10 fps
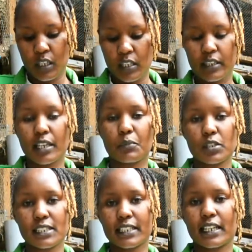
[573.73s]
They're
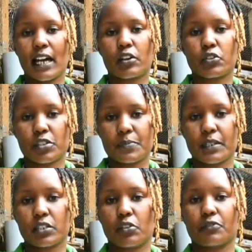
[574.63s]
mostly a
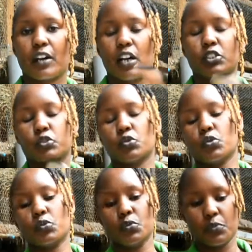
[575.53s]
crossbreed of
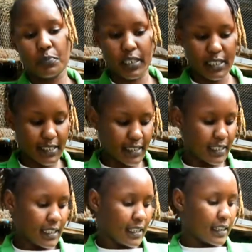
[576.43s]
2 breeds
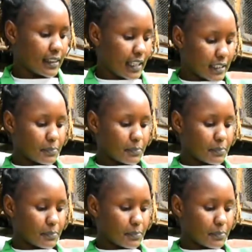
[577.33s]
that